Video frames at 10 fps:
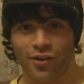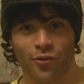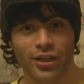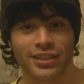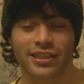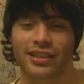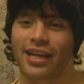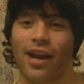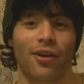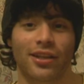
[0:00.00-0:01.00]
Chris is a
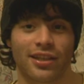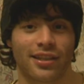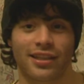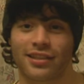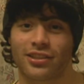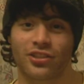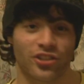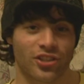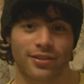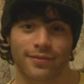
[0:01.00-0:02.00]
character that's
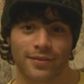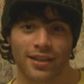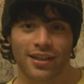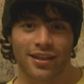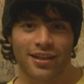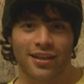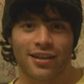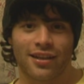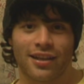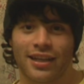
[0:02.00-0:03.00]
just,
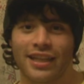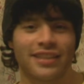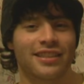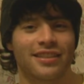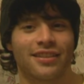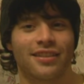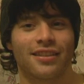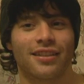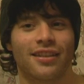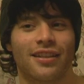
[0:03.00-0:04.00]
he's
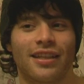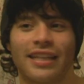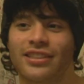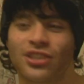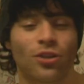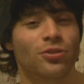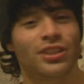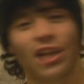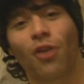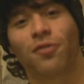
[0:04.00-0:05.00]
so
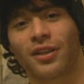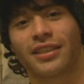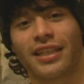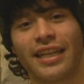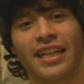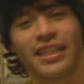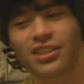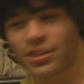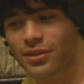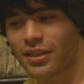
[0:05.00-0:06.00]
selfless. He
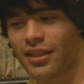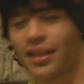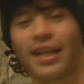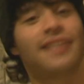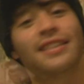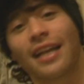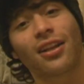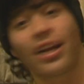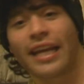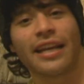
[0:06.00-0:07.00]
just, it's
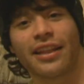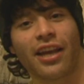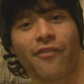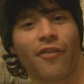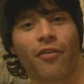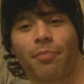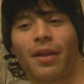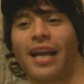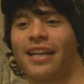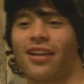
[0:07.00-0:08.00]
unlike anything I've ever
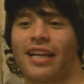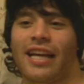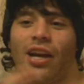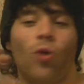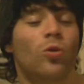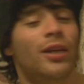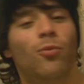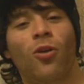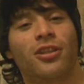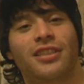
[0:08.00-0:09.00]
played. Like, all he
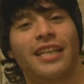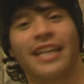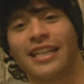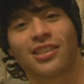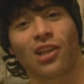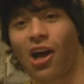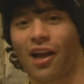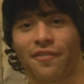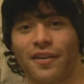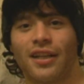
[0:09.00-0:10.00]
wants in his
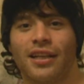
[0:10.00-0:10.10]
life